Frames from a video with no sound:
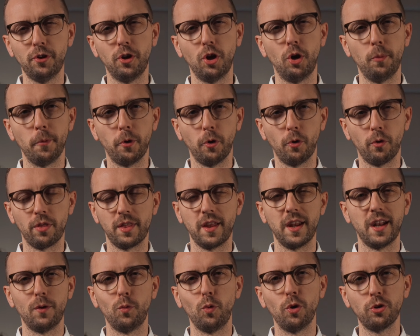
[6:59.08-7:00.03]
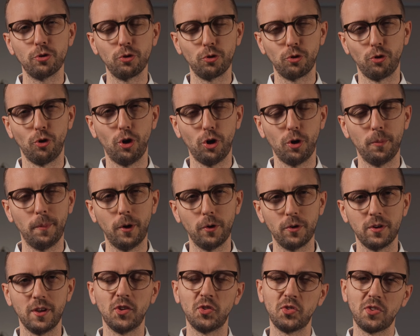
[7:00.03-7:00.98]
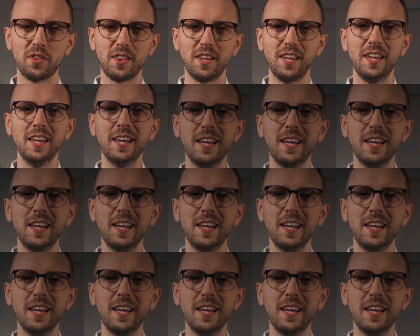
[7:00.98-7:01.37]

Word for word: phenomenon that I wanted to talk about is the